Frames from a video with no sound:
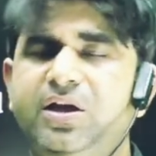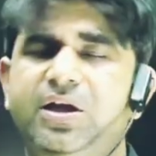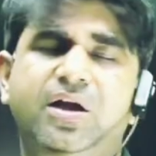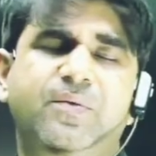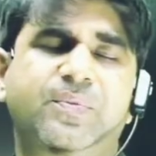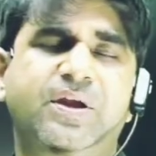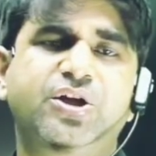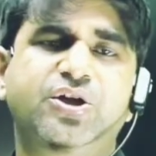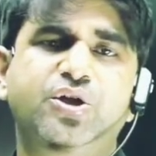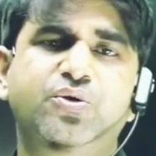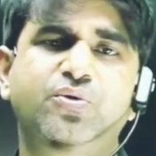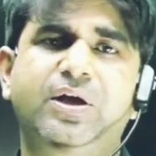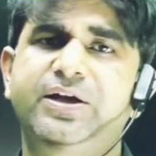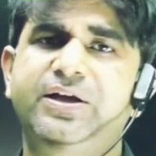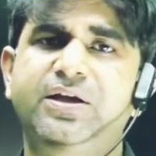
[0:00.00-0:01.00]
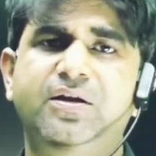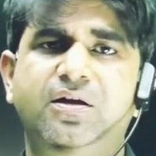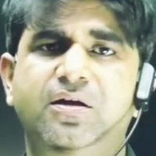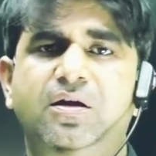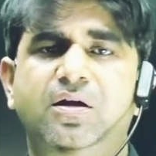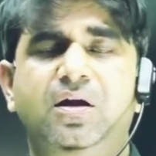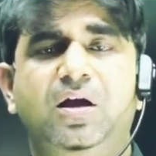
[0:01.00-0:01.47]
80 to 90
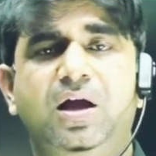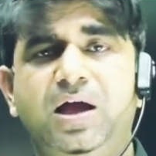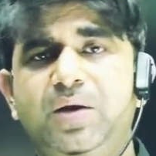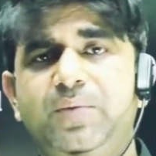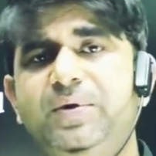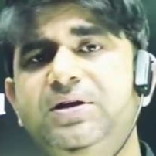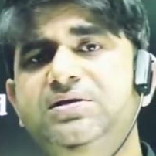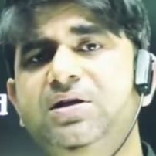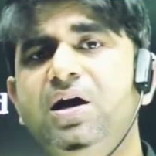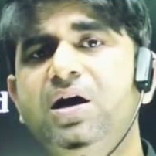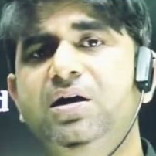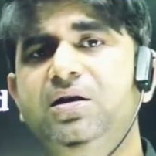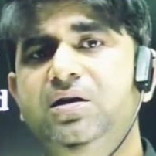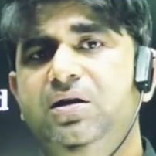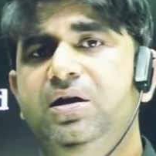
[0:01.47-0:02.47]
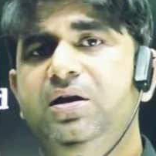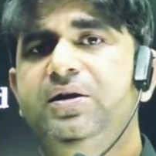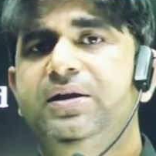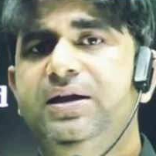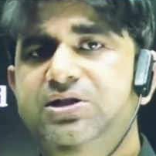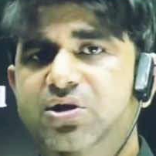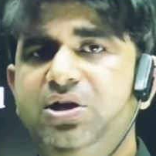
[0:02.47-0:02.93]
elements are
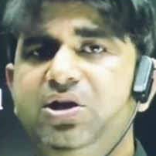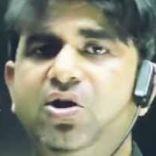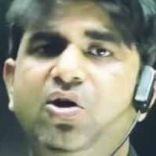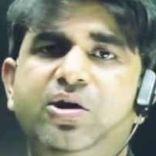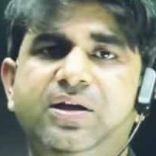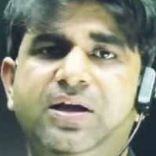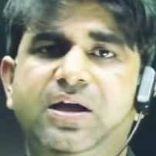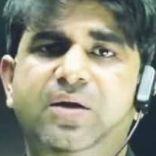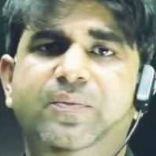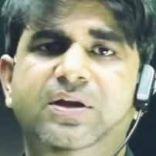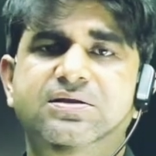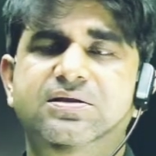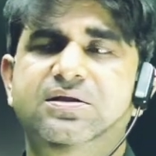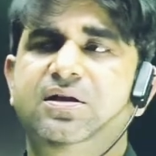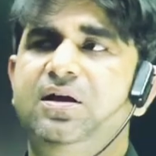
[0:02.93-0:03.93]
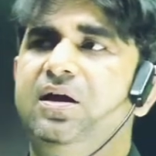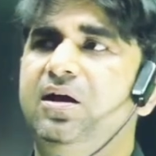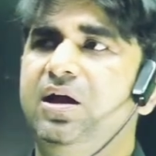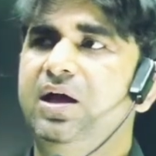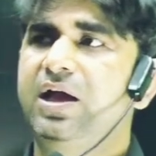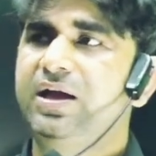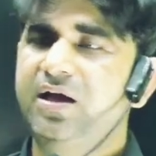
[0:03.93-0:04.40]
naturally occurring elements,
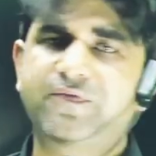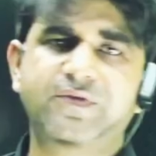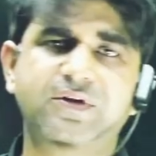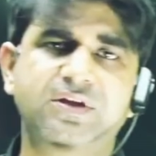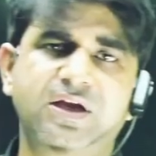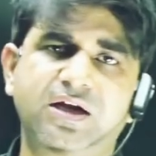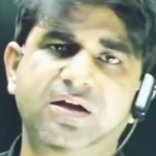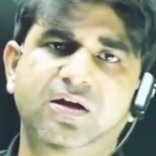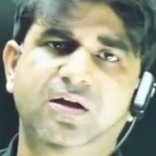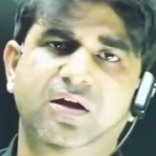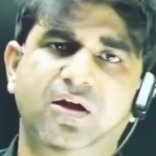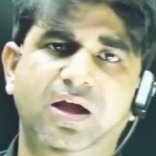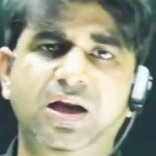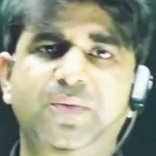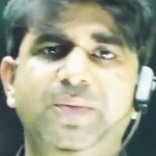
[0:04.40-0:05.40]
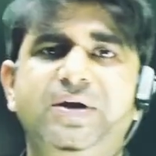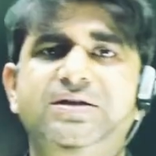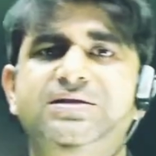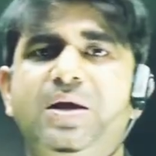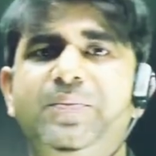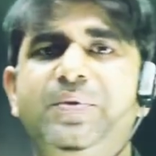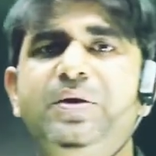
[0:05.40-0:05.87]
and after that elements
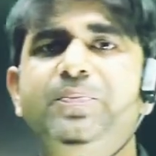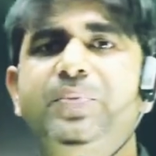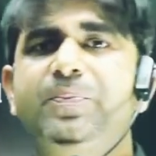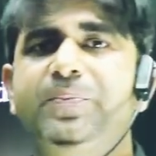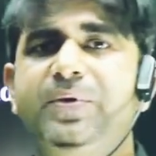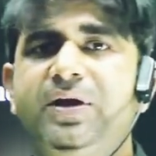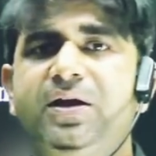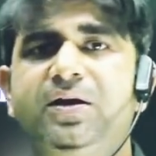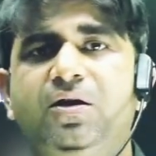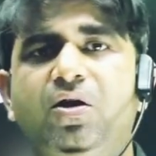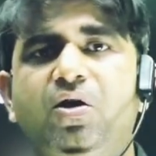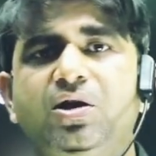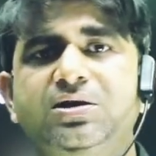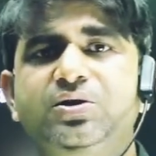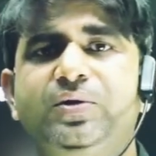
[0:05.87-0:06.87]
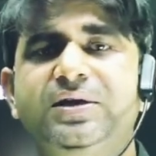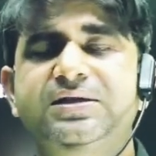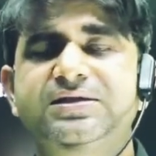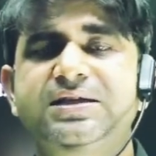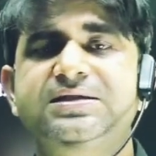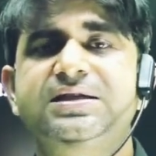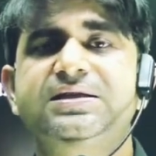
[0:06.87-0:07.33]
have been prepared, or you can
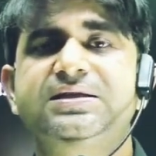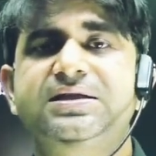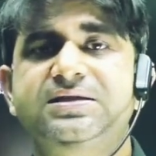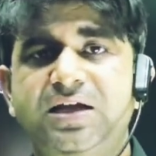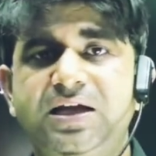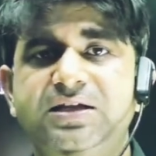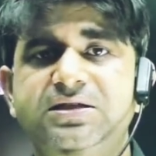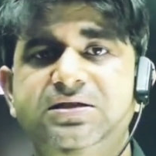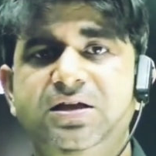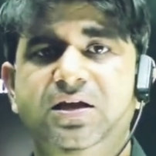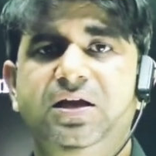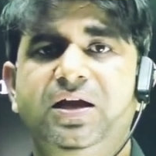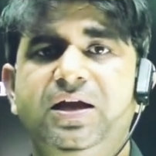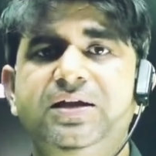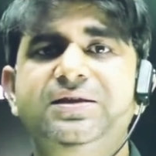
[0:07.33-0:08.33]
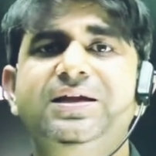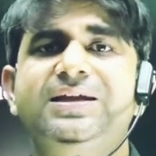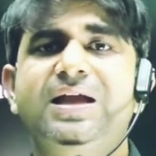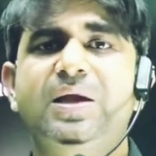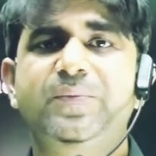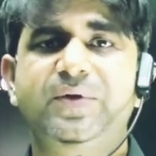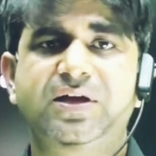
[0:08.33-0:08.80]
say synthesized, in the
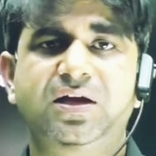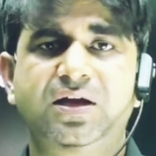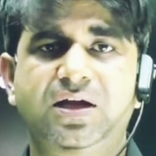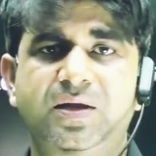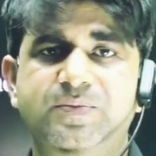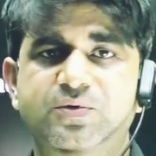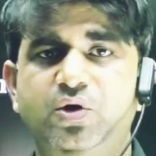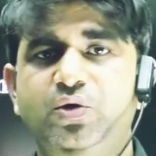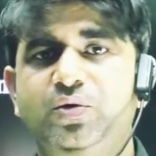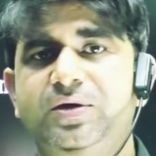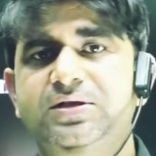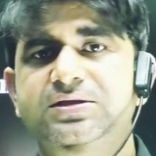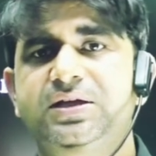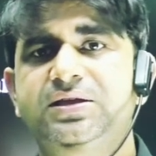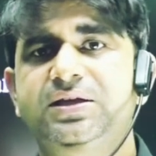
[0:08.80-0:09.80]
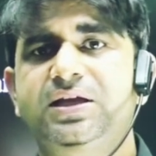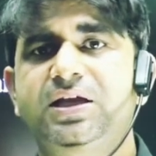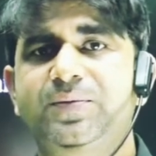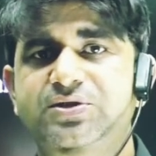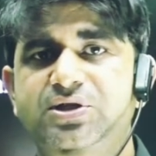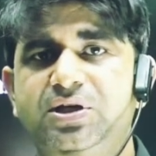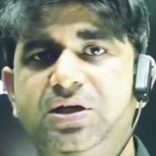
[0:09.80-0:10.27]
chemical labs, or you can say in the
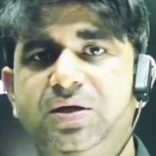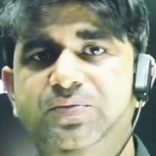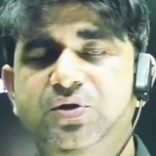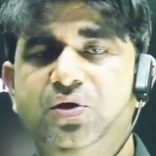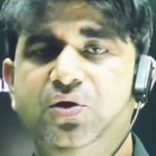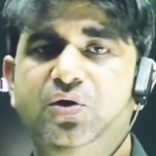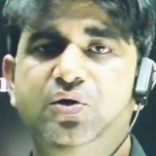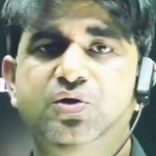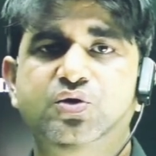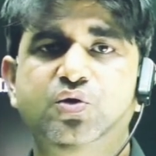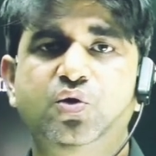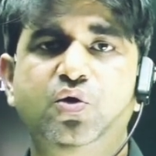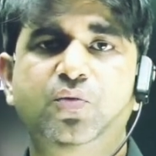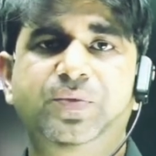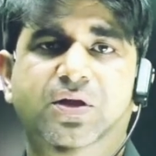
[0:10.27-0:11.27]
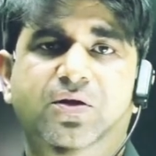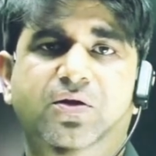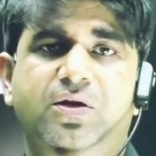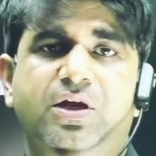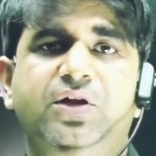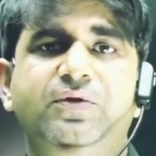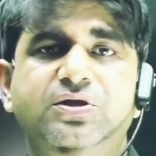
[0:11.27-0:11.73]
chemistry labs. So
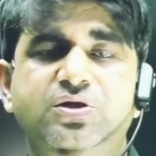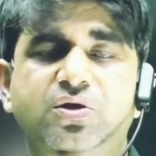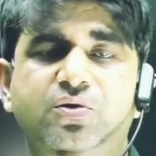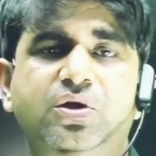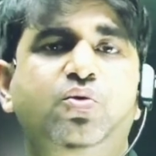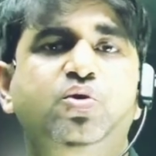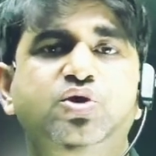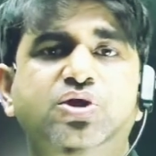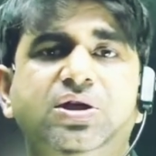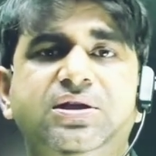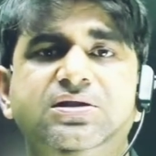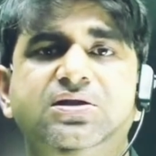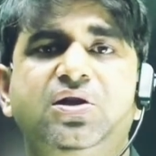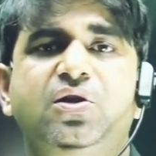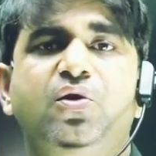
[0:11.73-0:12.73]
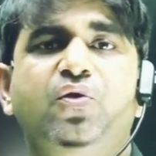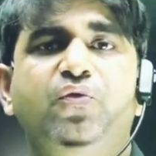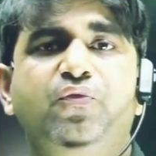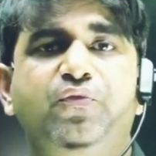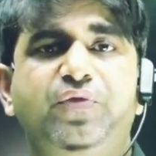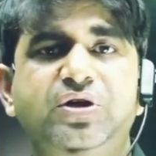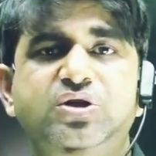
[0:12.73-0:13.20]
it was the question is,
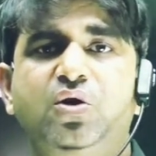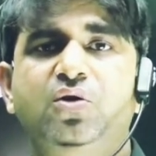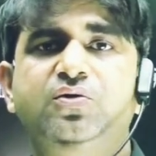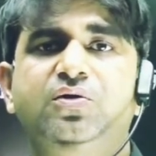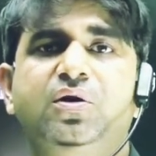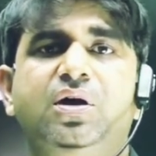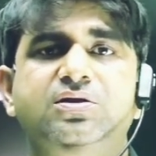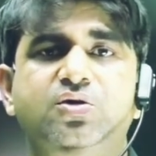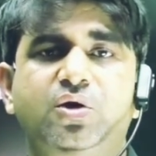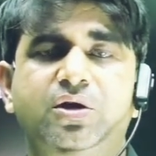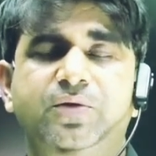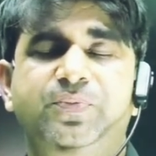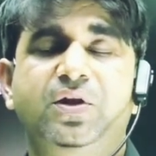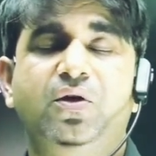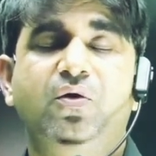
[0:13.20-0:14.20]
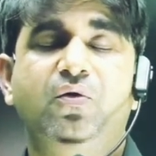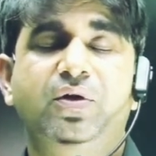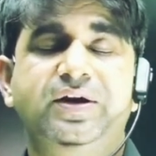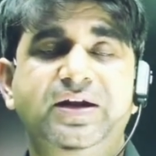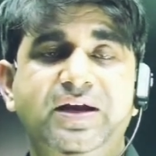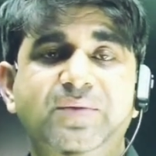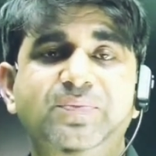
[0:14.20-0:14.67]
which of the, sorry, name the